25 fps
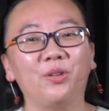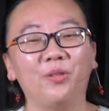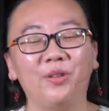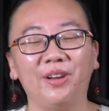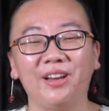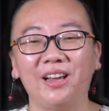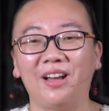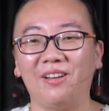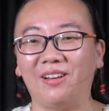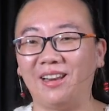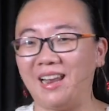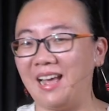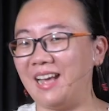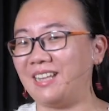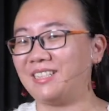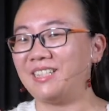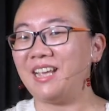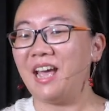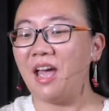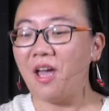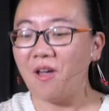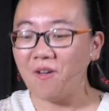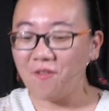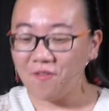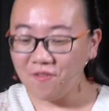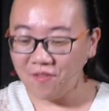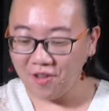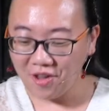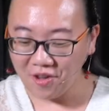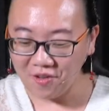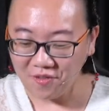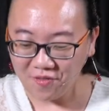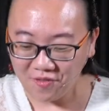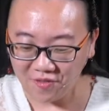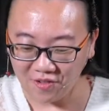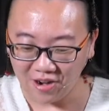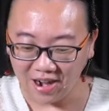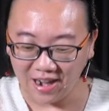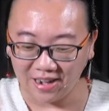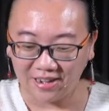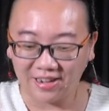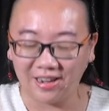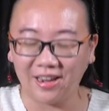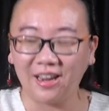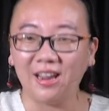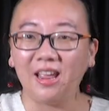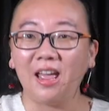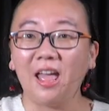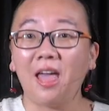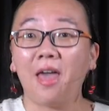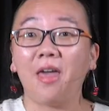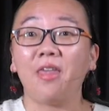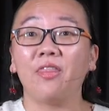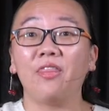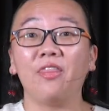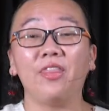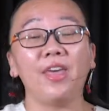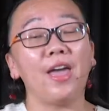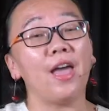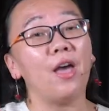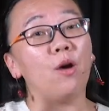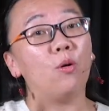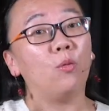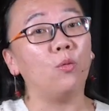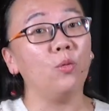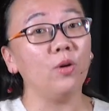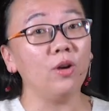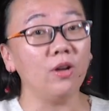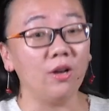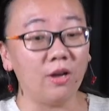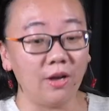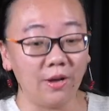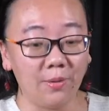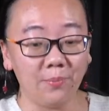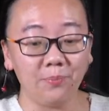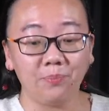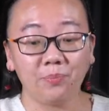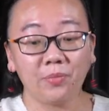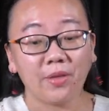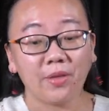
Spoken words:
during our last Faith Friday, there were